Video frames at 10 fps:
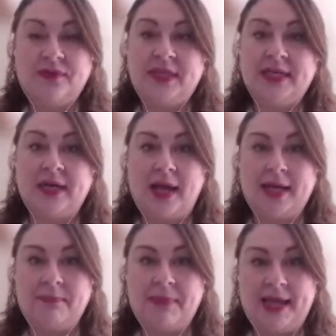of the
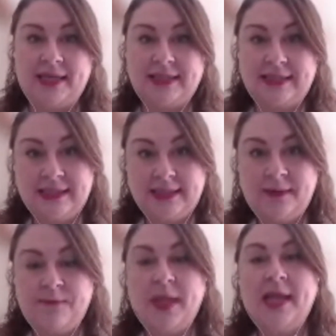declining balance
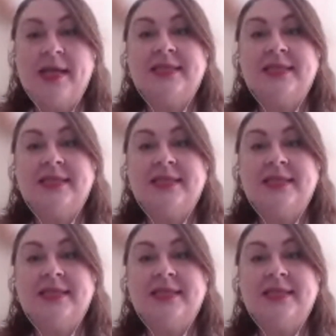system.